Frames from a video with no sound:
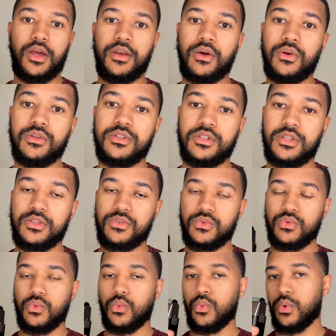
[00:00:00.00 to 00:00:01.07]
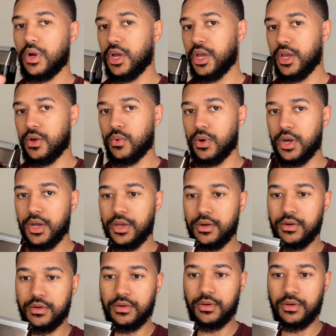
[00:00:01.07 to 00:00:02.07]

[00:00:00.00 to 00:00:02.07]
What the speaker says: noticed that this was way quieter